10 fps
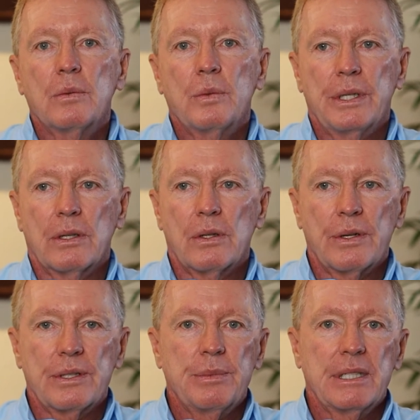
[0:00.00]
We are
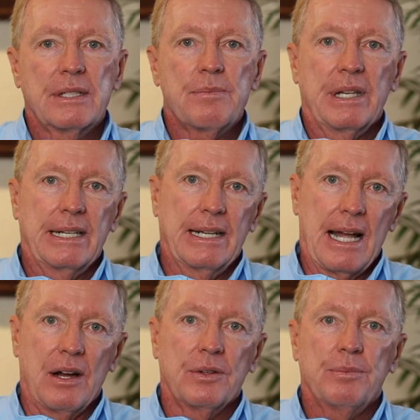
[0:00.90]
going to be explaining
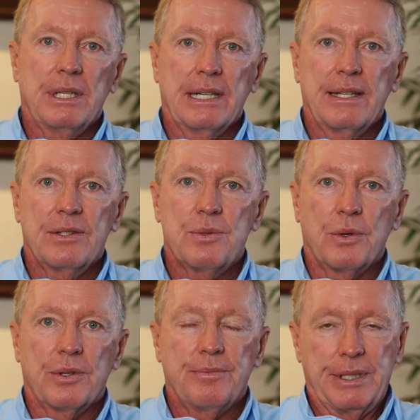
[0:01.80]
how to play the
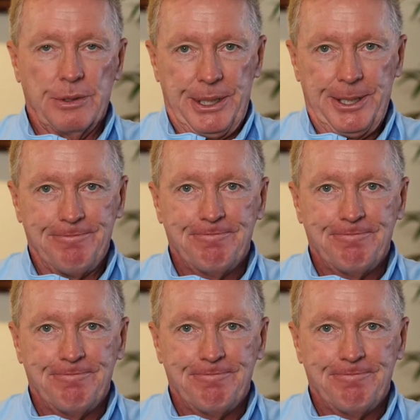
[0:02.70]
sport of pickleball.